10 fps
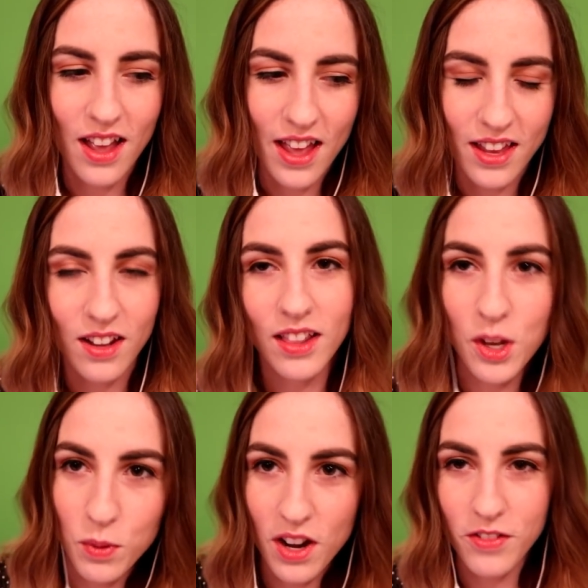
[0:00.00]
And
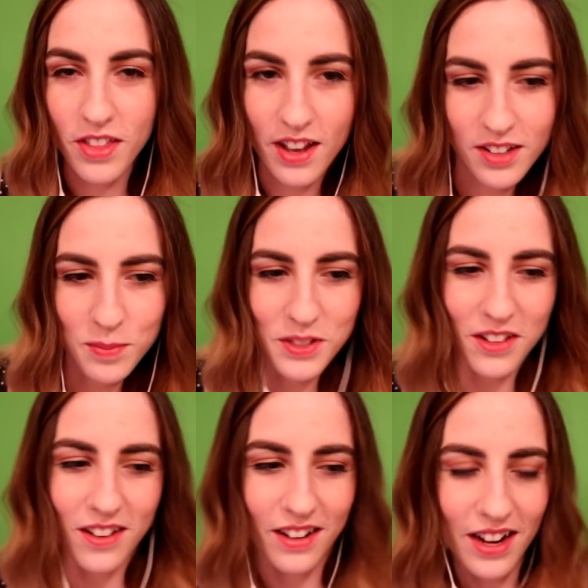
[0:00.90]
like whenever that comes
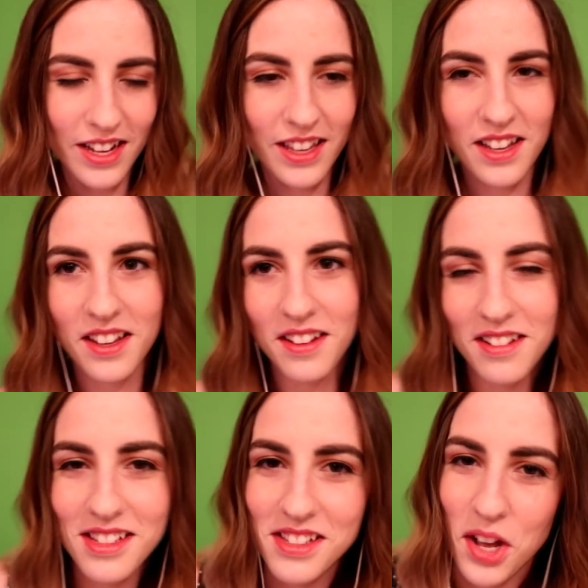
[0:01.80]
on, I can't
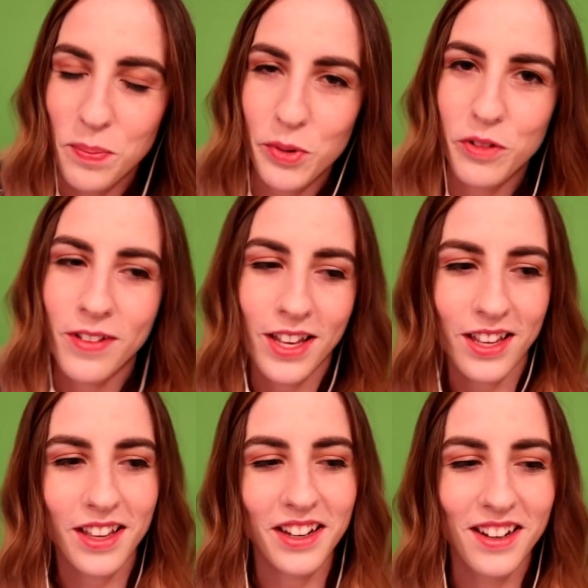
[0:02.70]
stop
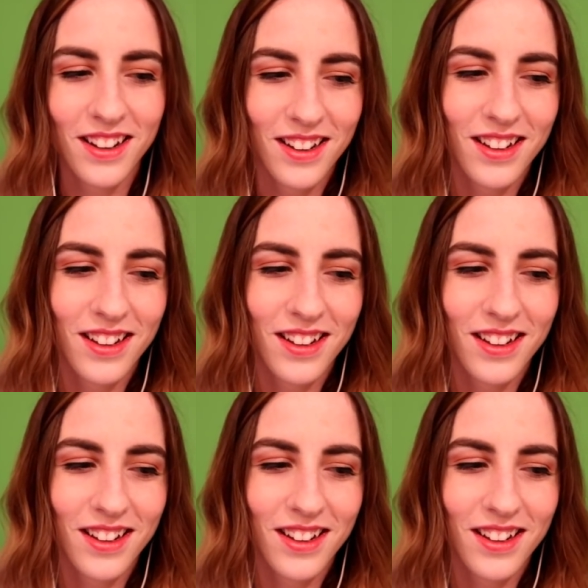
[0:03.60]
moving and